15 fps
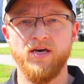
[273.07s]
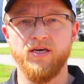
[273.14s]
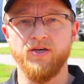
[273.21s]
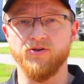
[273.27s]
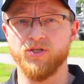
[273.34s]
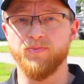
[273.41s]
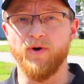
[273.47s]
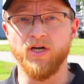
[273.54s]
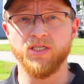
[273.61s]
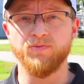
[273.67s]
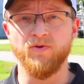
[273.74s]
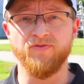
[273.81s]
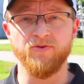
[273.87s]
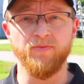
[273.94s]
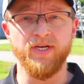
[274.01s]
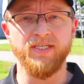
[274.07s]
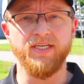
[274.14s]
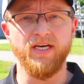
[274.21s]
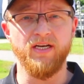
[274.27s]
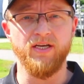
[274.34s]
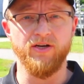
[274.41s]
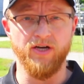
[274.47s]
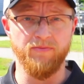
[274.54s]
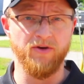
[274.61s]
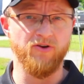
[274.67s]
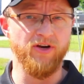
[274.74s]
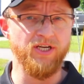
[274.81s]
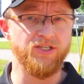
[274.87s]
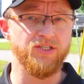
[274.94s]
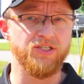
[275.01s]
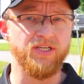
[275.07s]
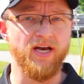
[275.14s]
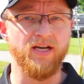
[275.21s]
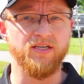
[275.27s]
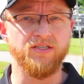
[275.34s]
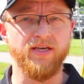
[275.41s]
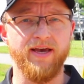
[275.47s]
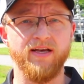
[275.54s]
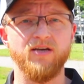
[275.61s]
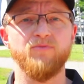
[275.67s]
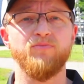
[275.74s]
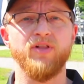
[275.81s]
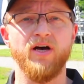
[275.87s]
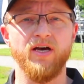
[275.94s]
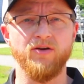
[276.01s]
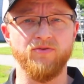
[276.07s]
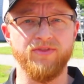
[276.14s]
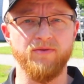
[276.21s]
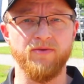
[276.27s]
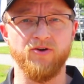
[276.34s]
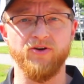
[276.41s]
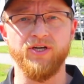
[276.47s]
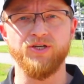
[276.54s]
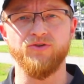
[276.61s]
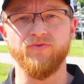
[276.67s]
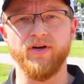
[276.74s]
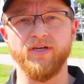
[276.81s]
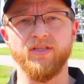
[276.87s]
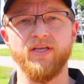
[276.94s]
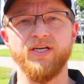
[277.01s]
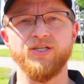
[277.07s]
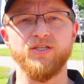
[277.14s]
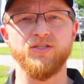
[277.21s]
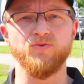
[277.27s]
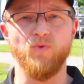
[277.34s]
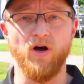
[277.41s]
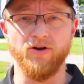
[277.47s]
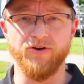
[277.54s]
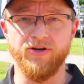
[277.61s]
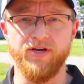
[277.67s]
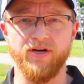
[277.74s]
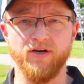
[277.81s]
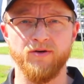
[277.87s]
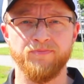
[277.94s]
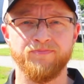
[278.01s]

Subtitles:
You're responsible for maintaining your immigration status and complying with immigration regulations while you're here.